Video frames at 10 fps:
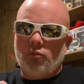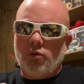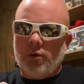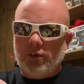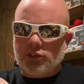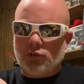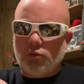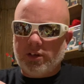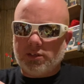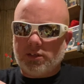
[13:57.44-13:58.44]
where we
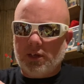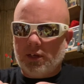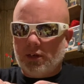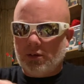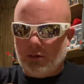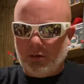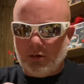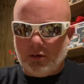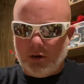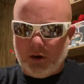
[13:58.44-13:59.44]
twisted
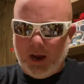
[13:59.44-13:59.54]
her